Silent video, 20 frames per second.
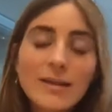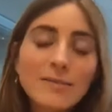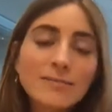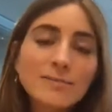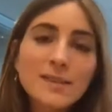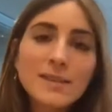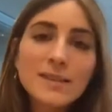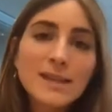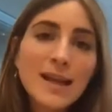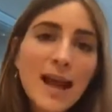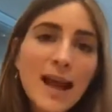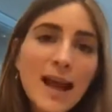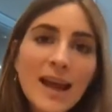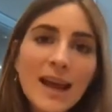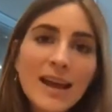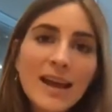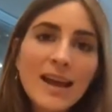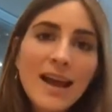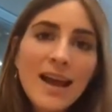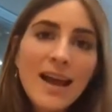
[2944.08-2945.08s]
them
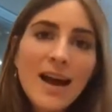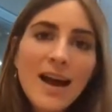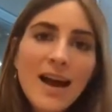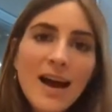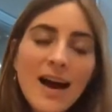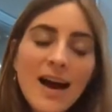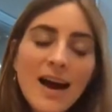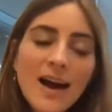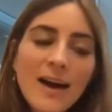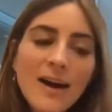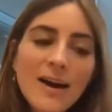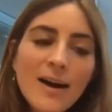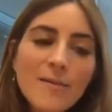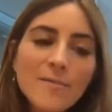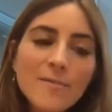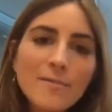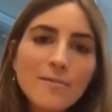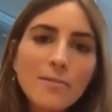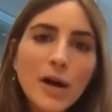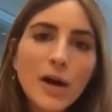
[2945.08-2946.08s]
today,
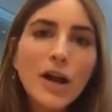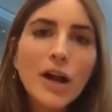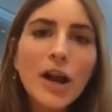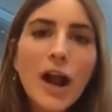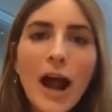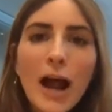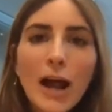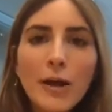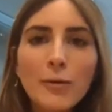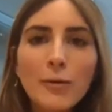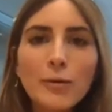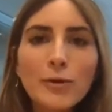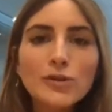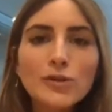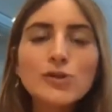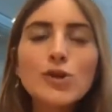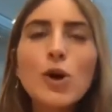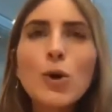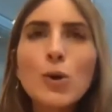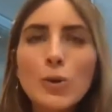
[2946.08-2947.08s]
but I will
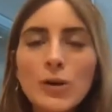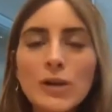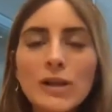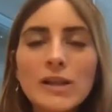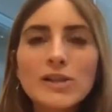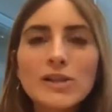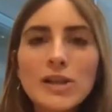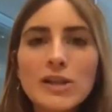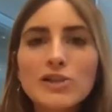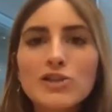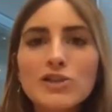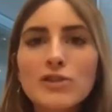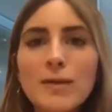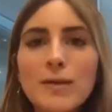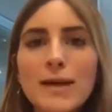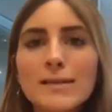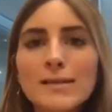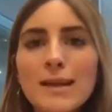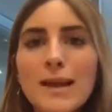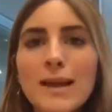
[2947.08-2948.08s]
totally change your
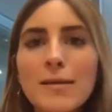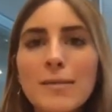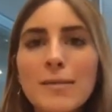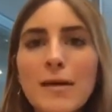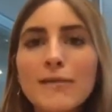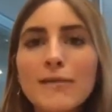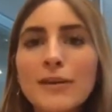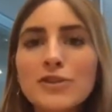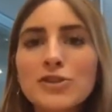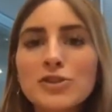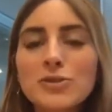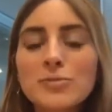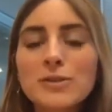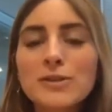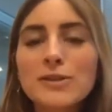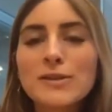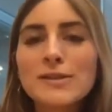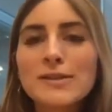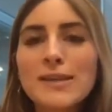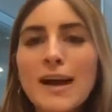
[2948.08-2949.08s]
mindset about
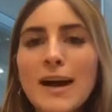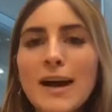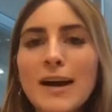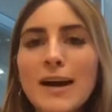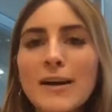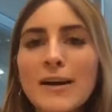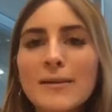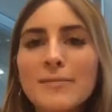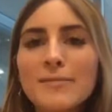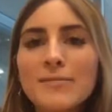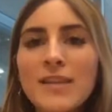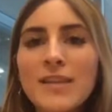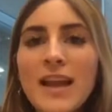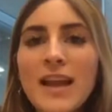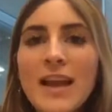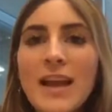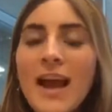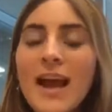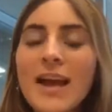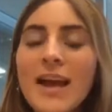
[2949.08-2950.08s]
vegetables,
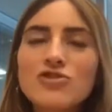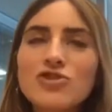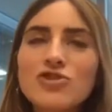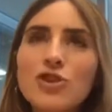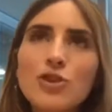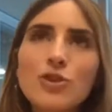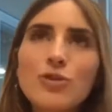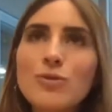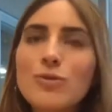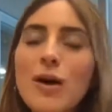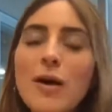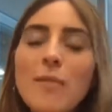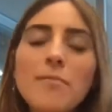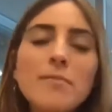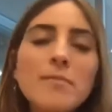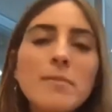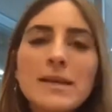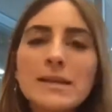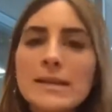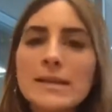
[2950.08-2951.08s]
and show you
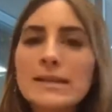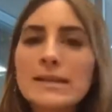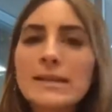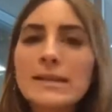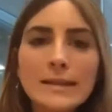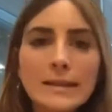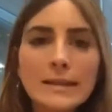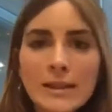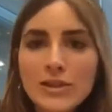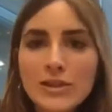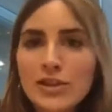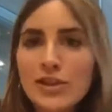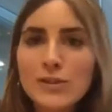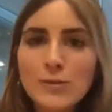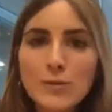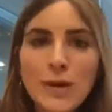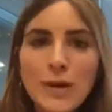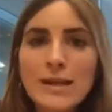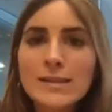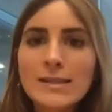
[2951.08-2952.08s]
amazing, delicious
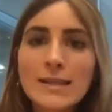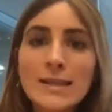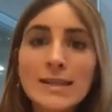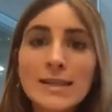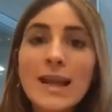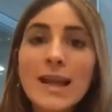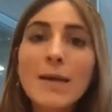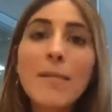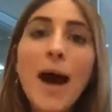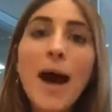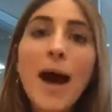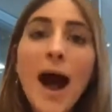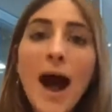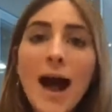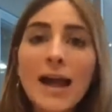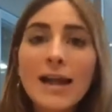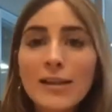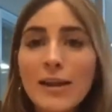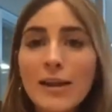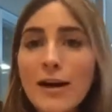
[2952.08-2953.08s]
ways to eat them.
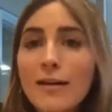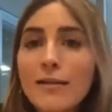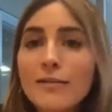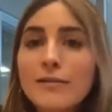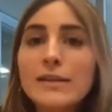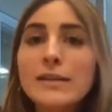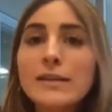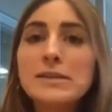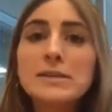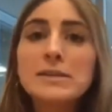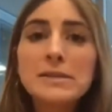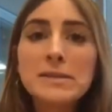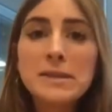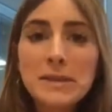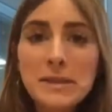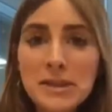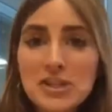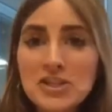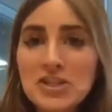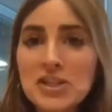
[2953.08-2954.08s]
I love
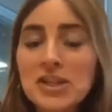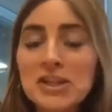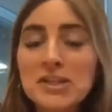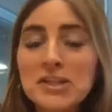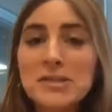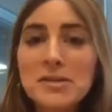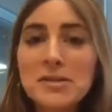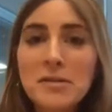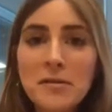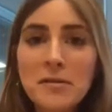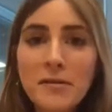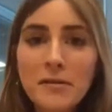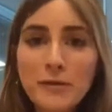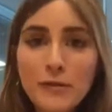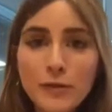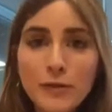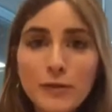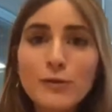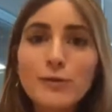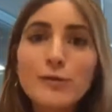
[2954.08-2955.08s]
delicious
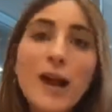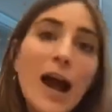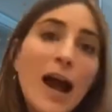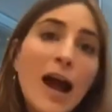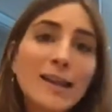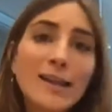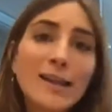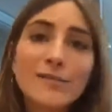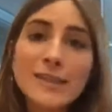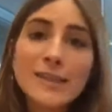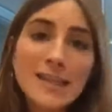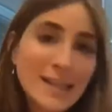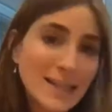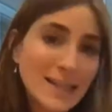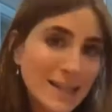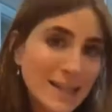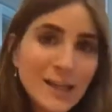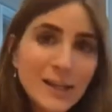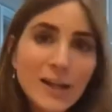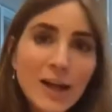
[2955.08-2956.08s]
food. I love to
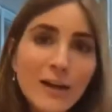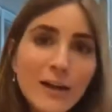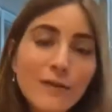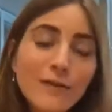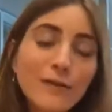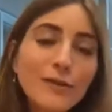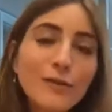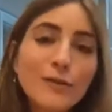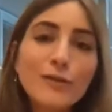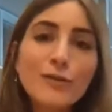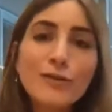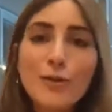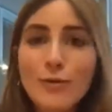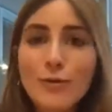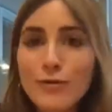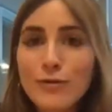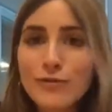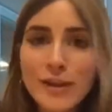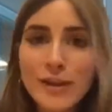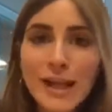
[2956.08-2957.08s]
eat a lot of food. No
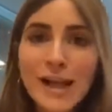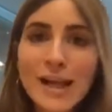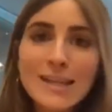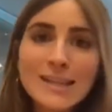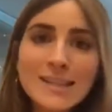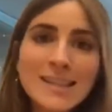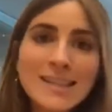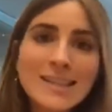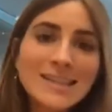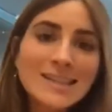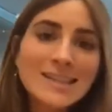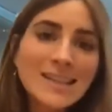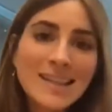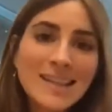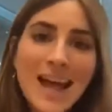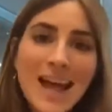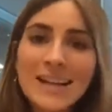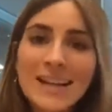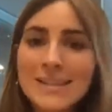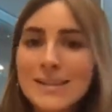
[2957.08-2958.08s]
one realizes
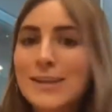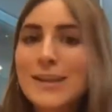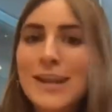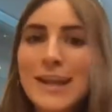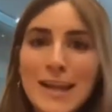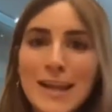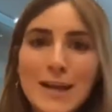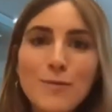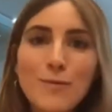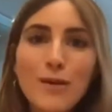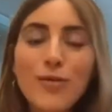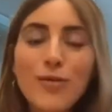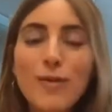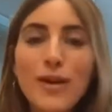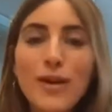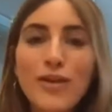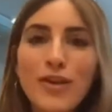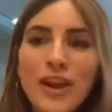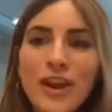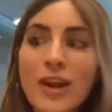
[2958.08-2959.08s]
that until they eat with me
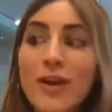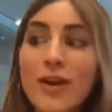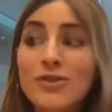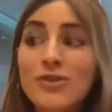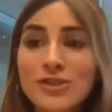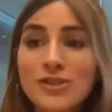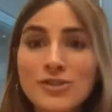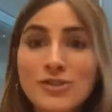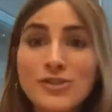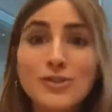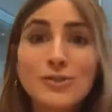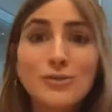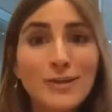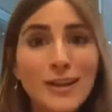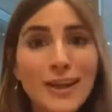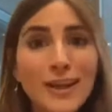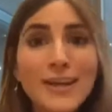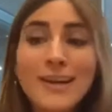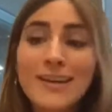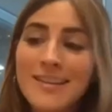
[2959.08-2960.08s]
and they're like, oh shoot,
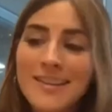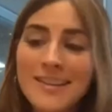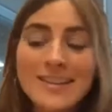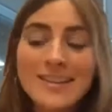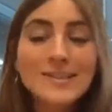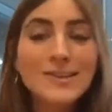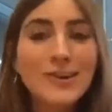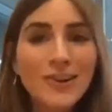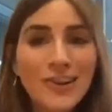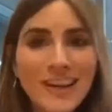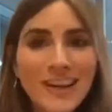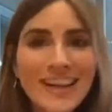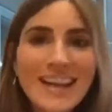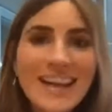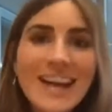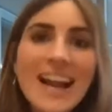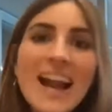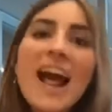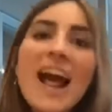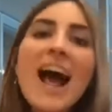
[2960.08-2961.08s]
like this girl can
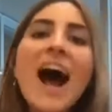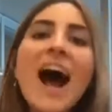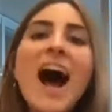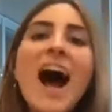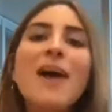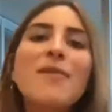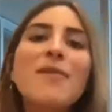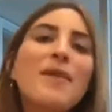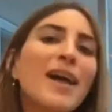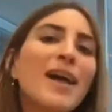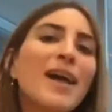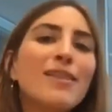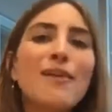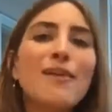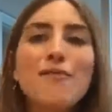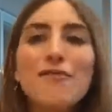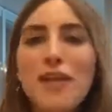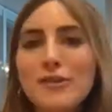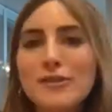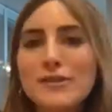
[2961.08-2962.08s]
eat. I
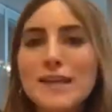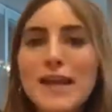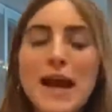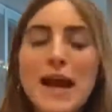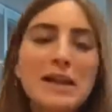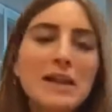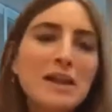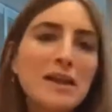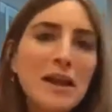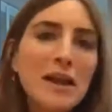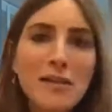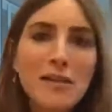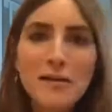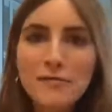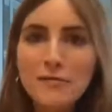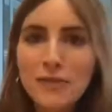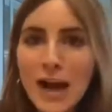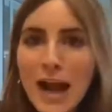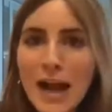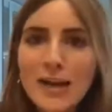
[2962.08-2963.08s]
love Thousand Island. I love
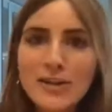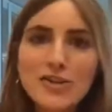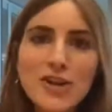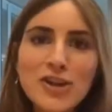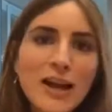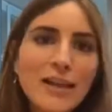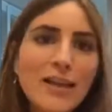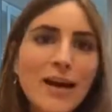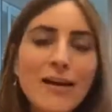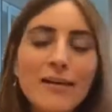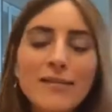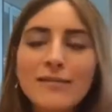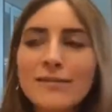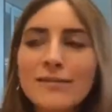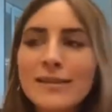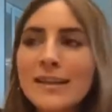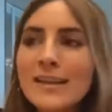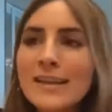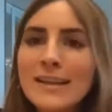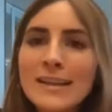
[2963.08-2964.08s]
ranch. I love
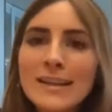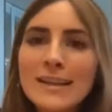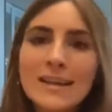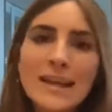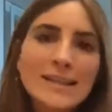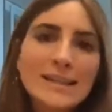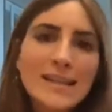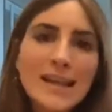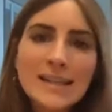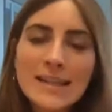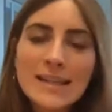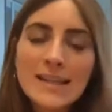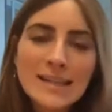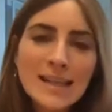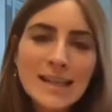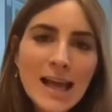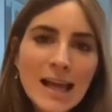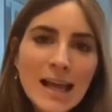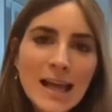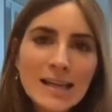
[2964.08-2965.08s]
things that taste
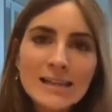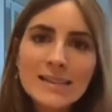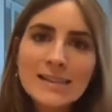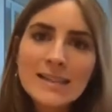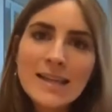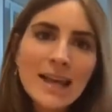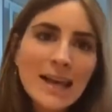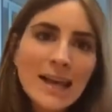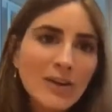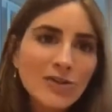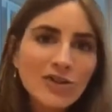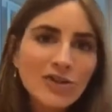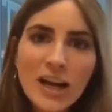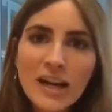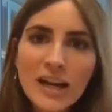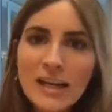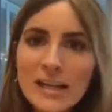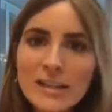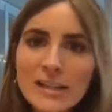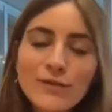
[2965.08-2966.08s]
like takeout
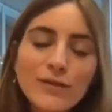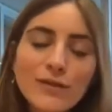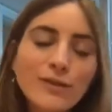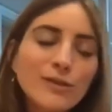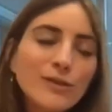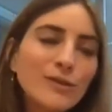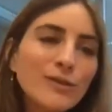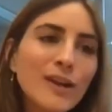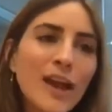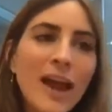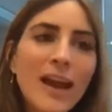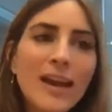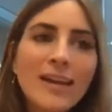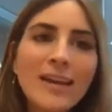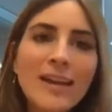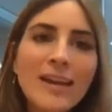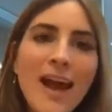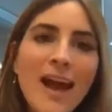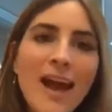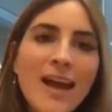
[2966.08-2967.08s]
Chinese food
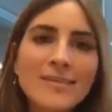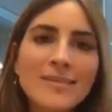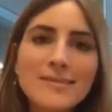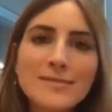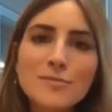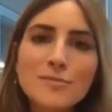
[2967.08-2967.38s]
and